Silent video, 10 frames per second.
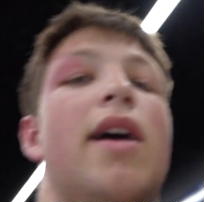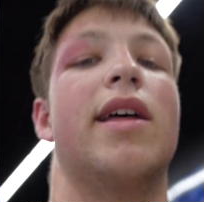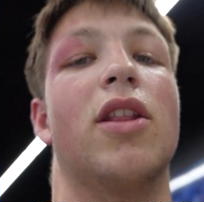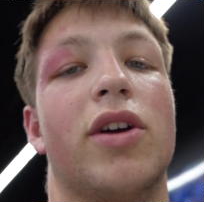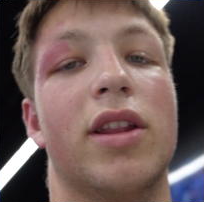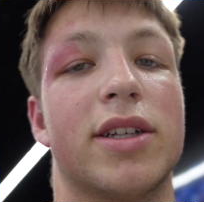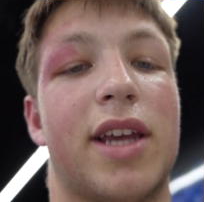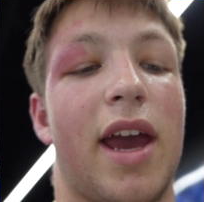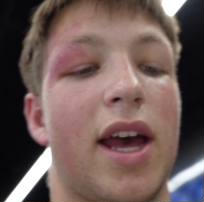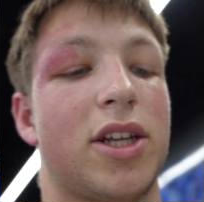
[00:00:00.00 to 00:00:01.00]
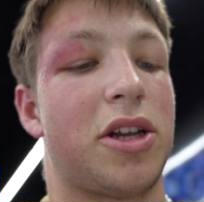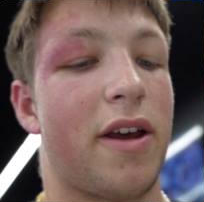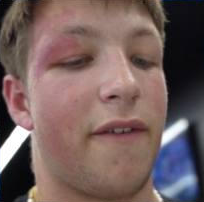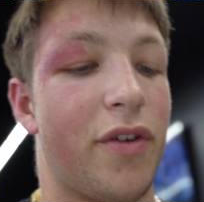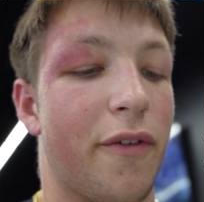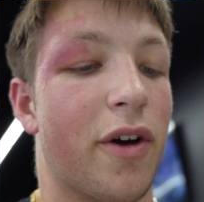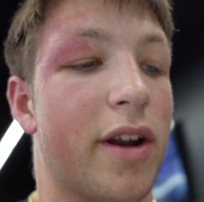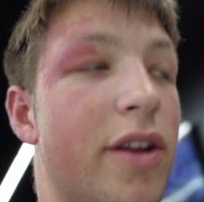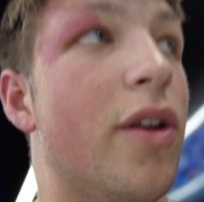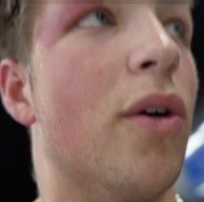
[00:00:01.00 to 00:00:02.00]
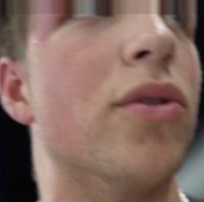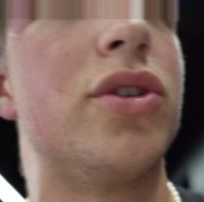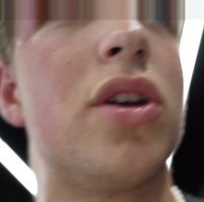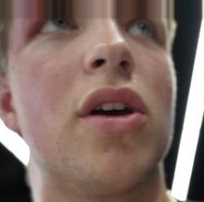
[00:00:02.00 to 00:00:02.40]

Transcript: That looky looks gas. I'm finna fucking indulge.